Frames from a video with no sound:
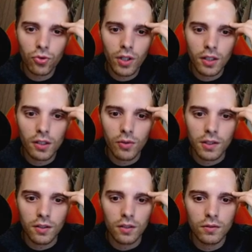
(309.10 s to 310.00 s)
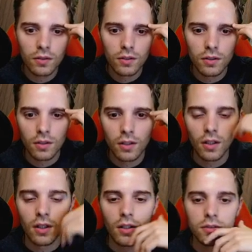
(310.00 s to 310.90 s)
to KO it, though.
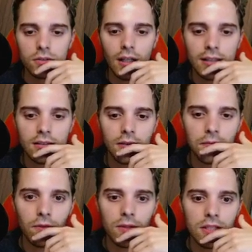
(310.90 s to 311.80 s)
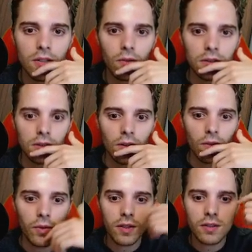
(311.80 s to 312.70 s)
That's something we don't
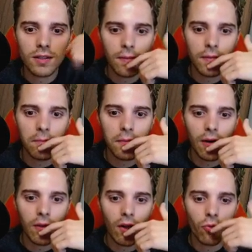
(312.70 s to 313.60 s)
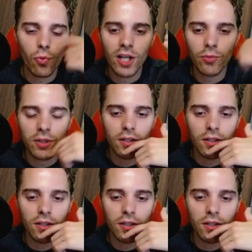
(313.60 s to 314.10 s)
know. We could slap down Mawile or wait with